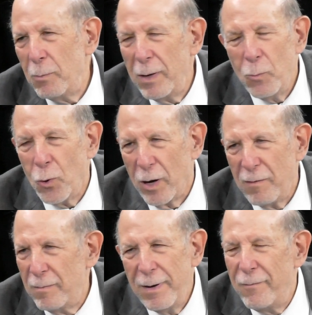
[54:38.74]
uh, work,
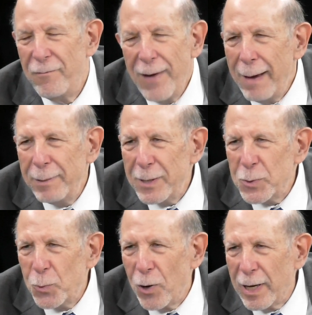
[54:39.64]
of, a
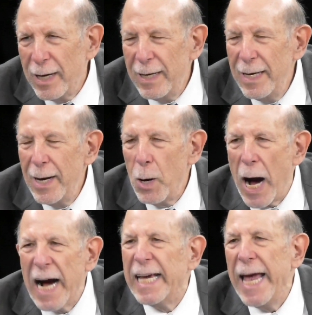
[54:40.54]
fabulous work
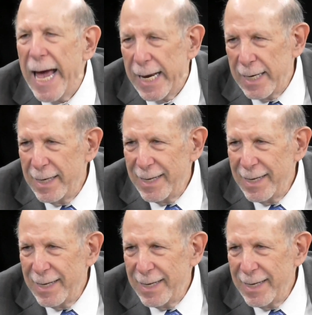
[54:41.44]
again.